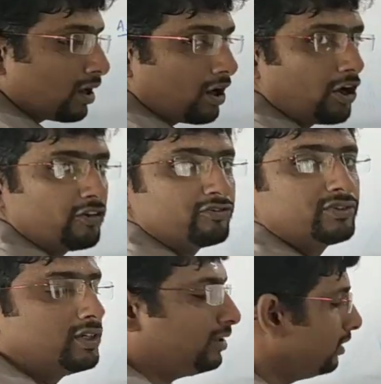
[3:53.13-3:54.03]
of
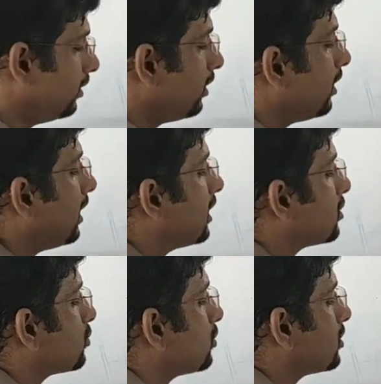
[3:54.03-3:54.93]
the
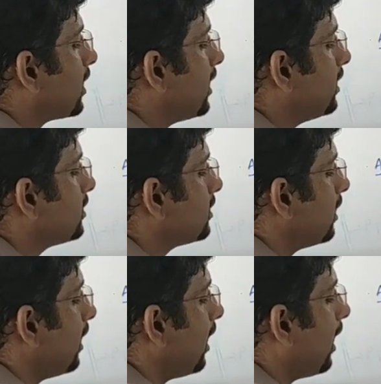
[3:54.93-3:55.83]

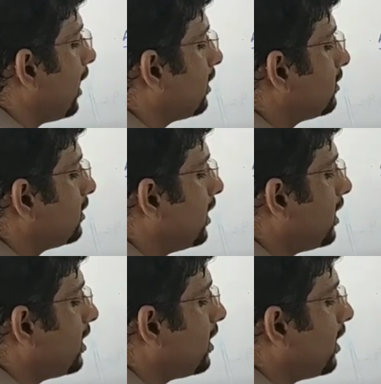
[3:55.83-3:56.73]
astrocytes are
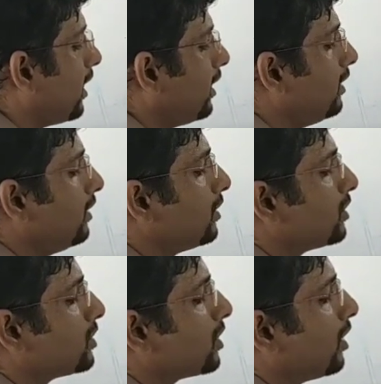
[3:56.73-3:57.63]
thick and
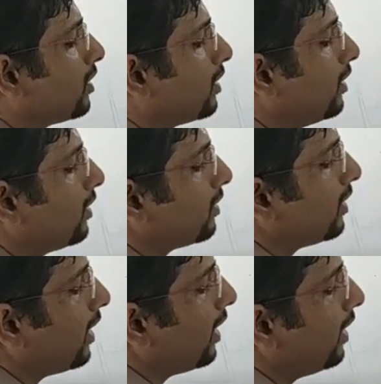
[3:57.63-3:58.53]
short.
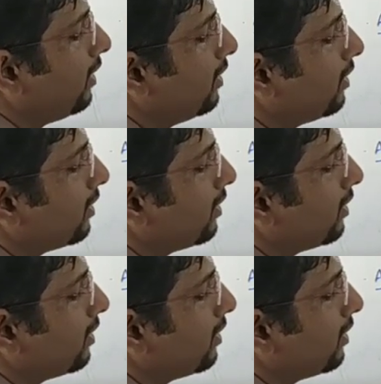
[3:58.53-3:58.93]
They are